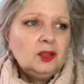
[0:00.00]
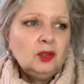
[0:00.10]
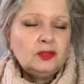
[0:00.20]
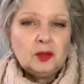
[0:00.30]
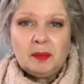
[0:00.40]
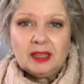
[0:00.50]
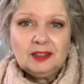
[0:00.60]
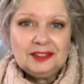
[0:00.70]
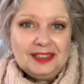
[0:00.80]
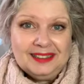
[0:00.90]
for
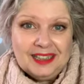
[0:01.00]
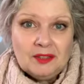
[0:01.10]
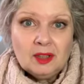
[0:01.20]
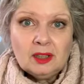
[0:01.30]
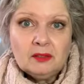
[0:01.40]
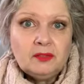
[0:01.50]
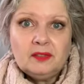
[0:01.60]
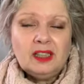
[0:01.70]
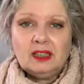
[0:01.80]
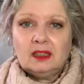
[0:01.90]
patterns, even if
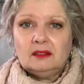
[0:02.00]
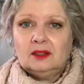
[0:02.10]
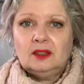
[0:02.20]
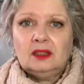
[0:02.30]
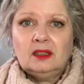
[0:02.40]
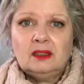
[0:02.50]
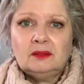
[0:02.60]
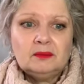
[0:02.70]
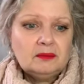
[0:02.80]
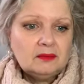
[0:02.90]
they are
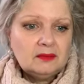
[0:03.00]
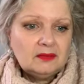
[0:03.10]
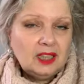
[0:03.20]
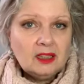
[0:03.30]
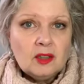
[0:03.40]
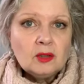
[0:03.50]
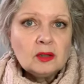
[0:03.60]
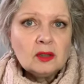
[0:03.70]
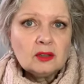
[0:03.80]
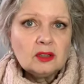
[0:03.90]
10
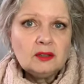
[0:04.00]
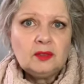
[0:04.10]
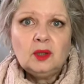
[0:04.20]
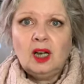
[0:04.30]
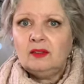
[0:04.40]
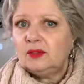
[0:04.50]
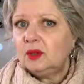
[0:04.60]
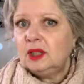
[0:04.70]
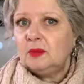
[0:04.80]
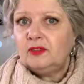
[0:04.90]
euros, if you have
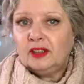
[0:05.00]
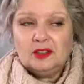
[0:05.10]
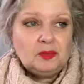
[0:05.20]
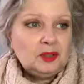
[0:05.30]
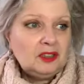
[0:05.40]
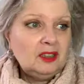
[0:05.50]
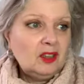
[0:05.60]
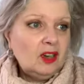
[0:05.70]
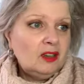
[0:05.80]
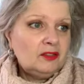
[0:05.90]
25%
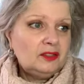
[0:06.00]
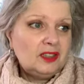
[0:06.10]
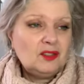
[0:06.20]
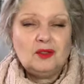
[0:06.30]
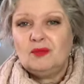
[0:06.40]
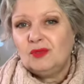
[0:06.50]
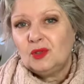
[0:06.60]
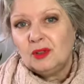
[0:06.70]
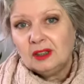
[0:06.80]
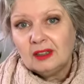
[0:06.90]
off, it's
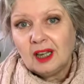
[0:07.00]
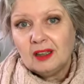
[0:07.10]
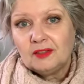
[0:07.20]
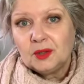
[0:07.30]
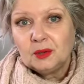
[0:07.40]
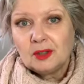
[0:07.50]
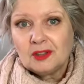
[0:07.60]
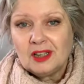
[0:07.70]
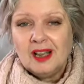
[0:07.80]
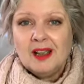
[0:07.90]
2.5
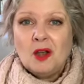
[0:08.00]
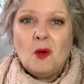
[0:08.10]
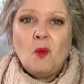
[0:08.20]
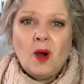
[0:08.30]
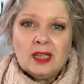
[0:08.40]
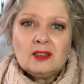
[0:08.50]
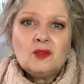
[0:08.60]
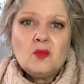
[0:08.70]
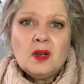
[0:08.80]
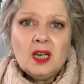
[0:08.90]
euros. What
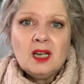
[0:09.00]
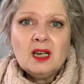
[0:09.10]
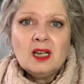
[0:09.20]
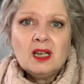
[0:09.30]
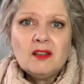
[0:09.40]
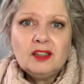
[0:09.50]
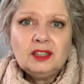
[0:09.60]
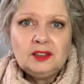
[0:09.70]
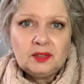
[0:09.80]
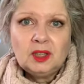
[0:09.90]
will the
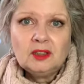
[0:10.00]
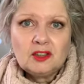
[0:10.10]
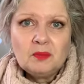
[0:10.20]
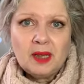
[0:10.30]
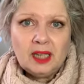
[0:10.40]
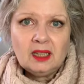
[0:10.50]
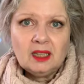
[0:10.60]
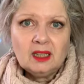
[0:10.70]
difference be